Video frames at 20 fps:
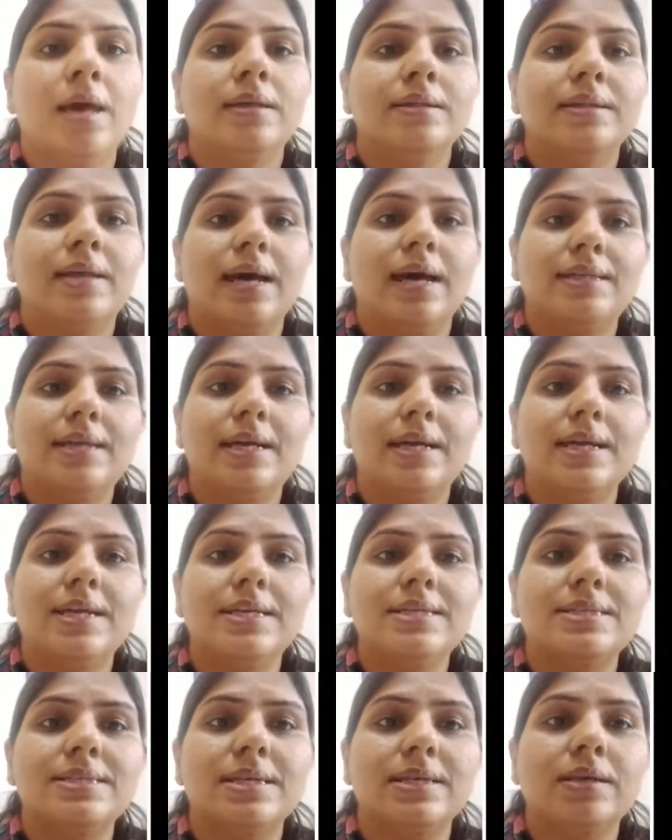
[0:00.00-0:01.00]
The other
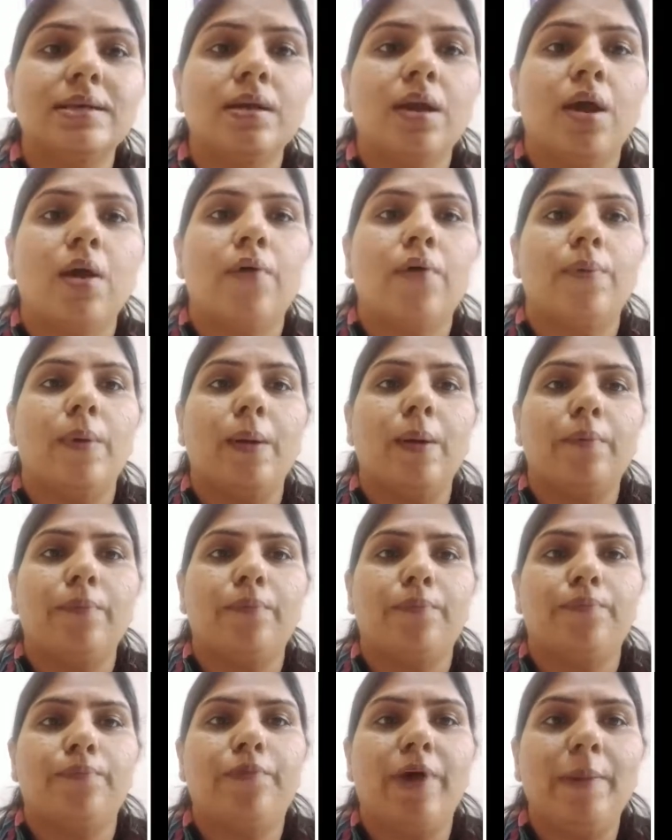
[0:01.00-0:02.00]
reason
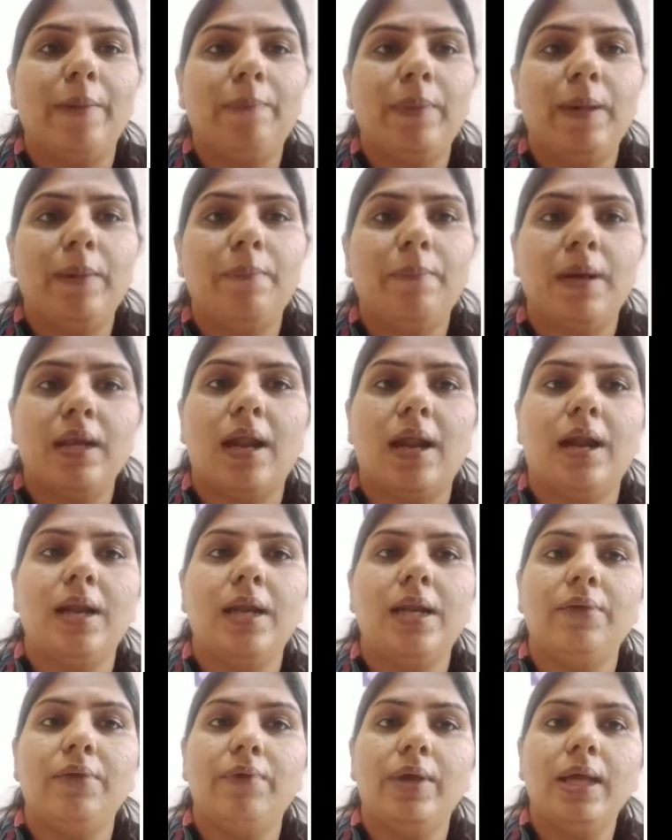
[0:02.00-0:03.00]
why people are
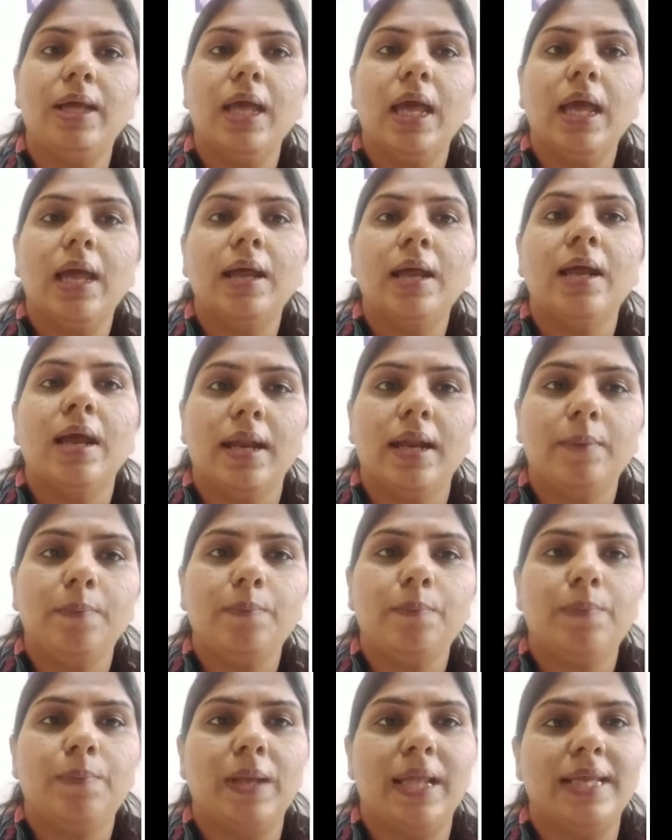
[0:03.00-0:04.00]
living
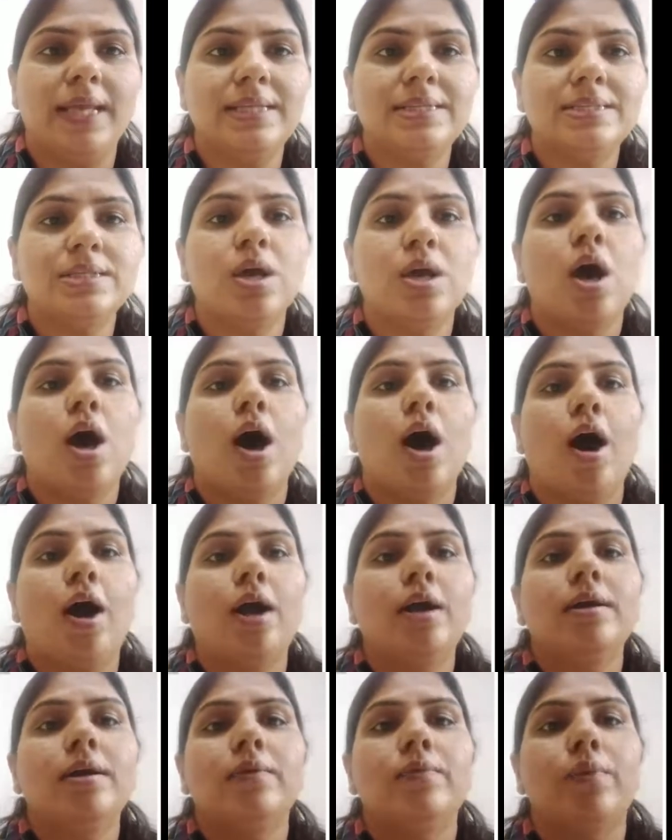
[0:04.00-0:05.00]
in plains
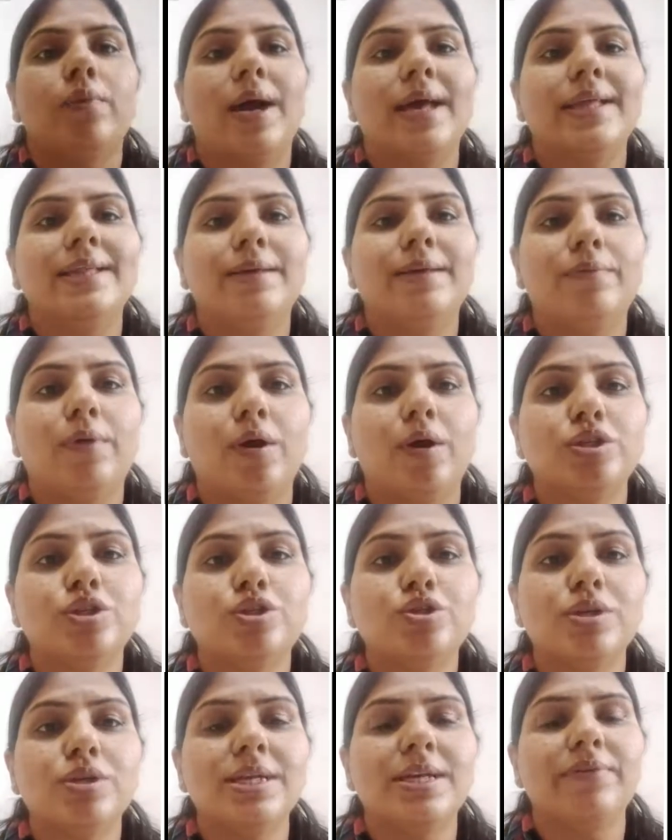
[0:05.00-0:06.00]
or why they want
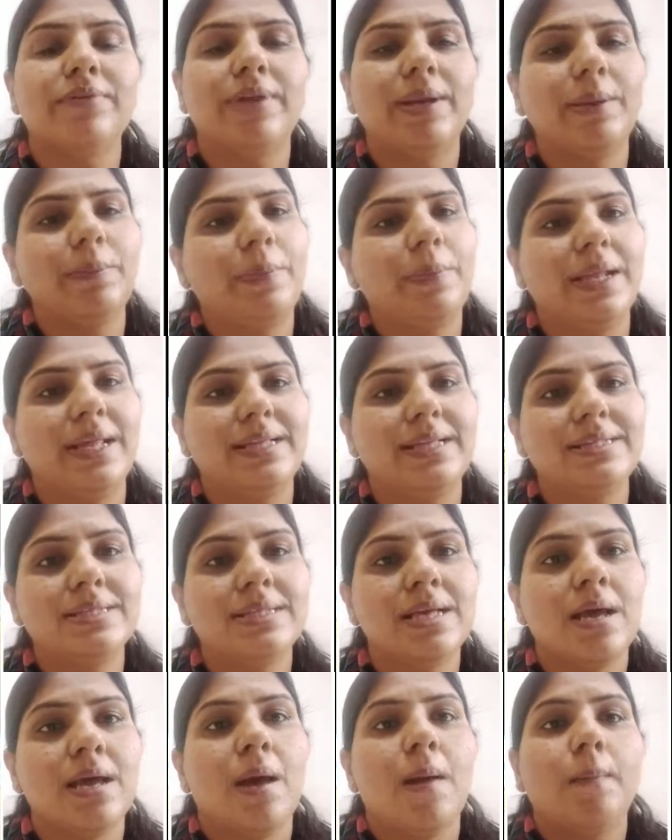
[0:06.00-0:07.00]
to live in
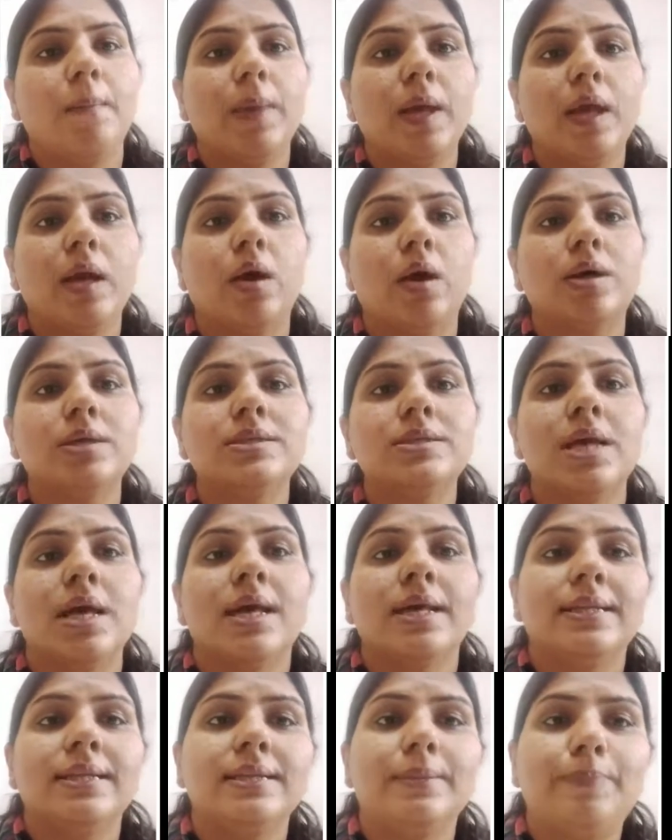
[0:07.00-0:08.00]
plains, because
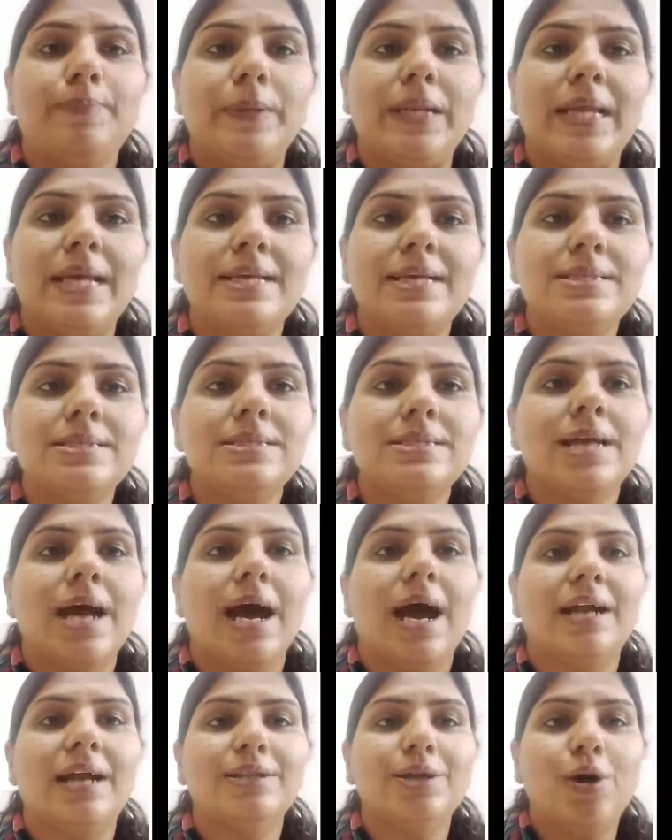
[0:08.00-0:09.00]
the plains
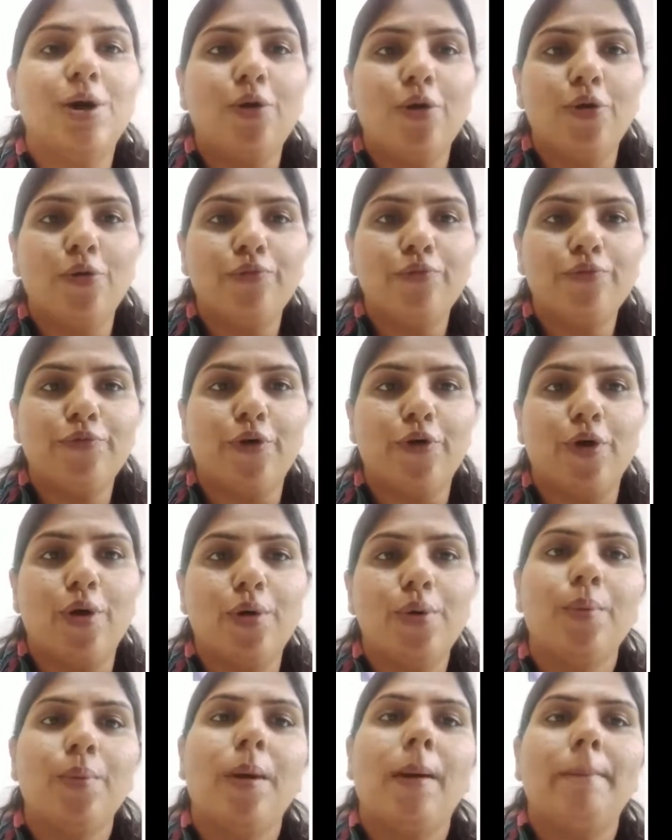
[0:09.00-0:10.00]
are the home
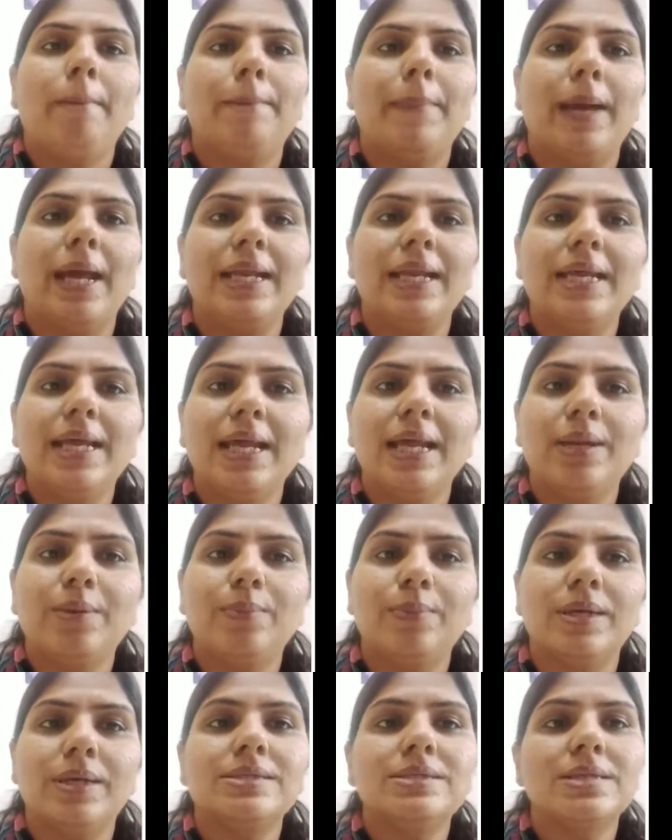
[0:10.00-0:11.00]
for many
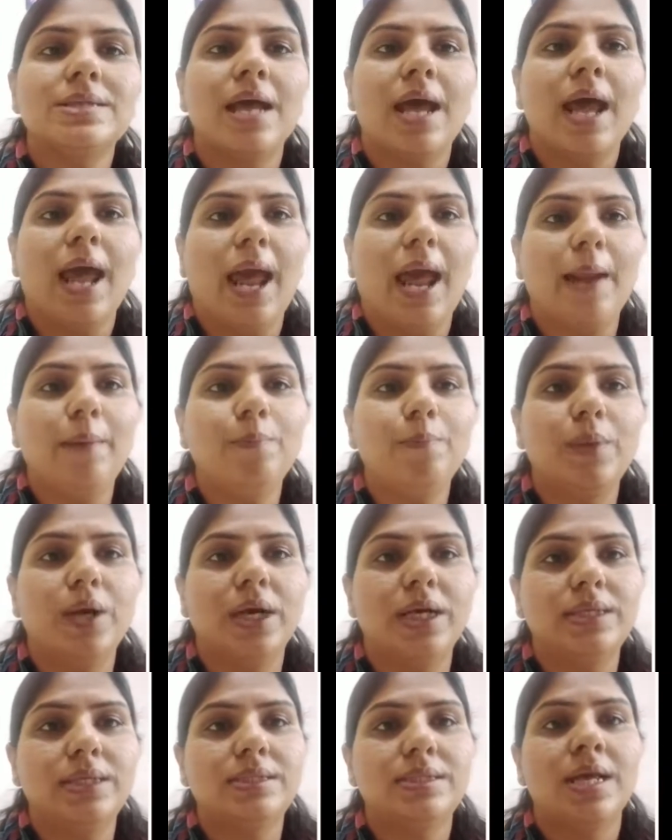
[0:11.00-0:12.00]
animals and
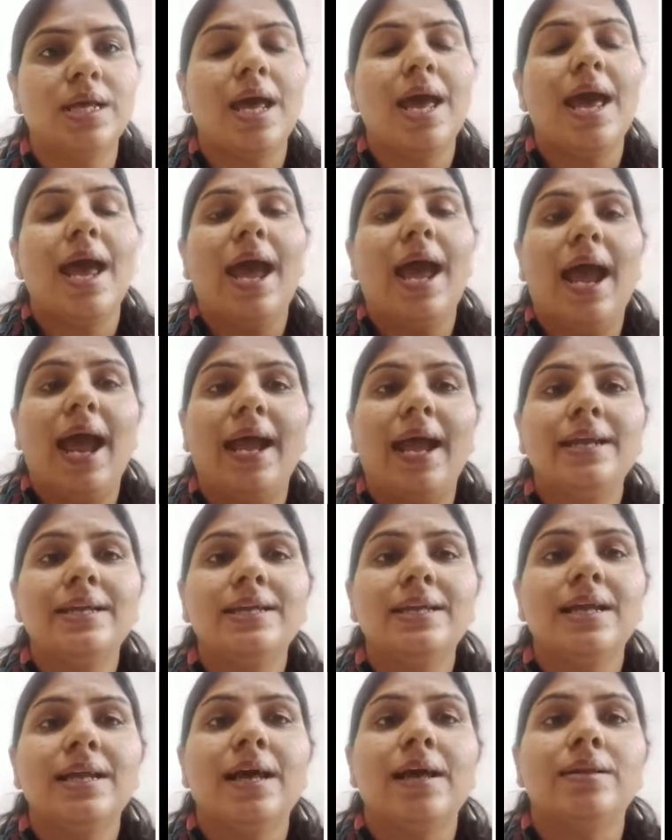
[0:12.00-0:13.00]
birds, and
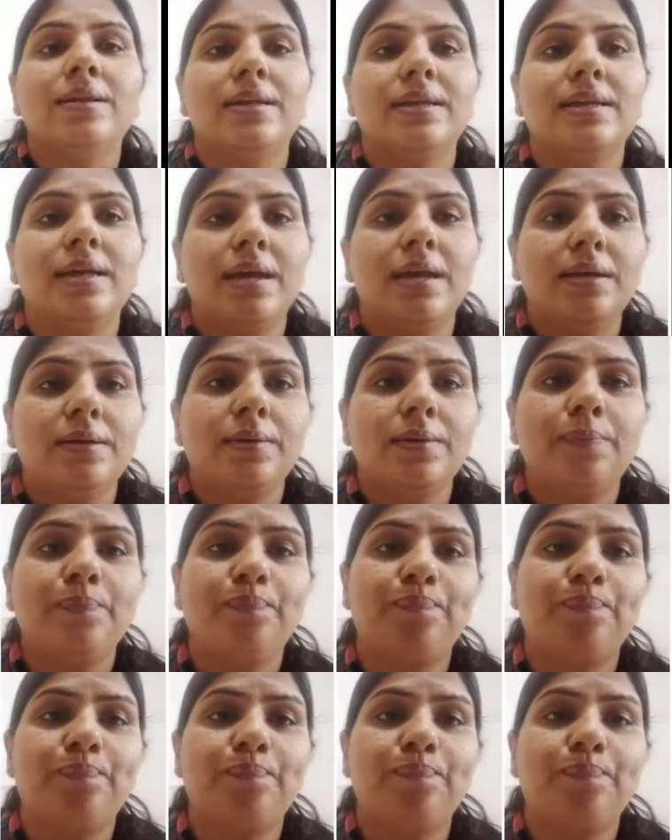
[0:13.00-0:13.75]
their